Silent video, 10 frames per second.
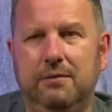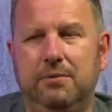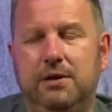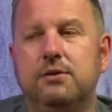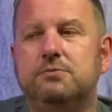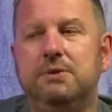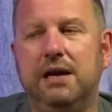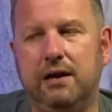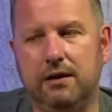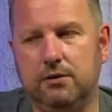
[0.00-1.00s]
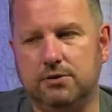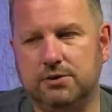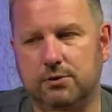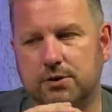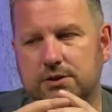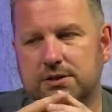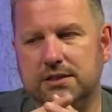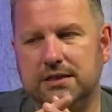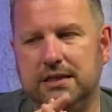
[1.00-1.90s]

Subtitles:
because behind closed doors,